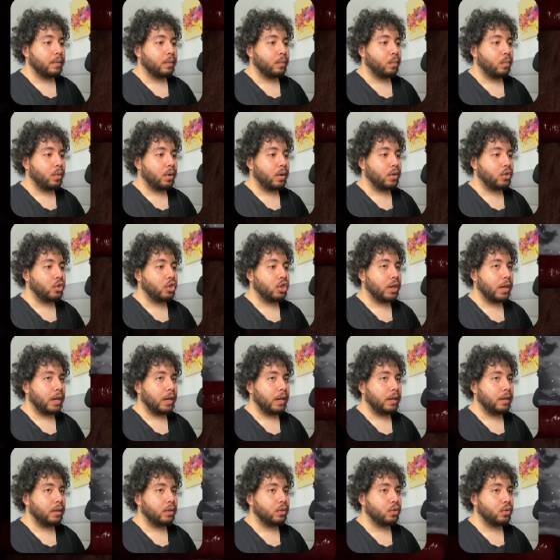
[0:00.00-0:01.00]
What a
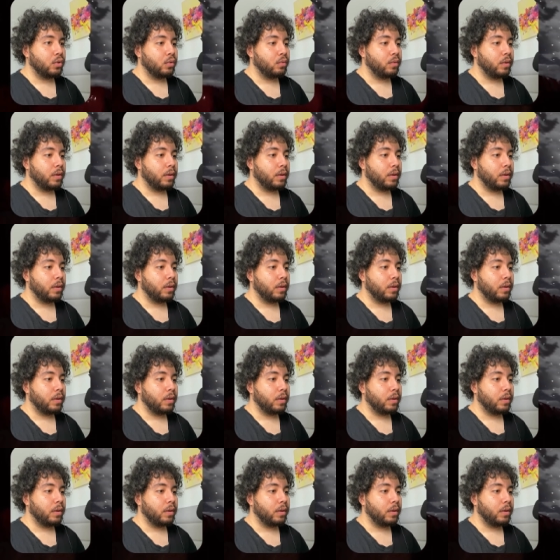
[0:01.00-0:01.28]
change of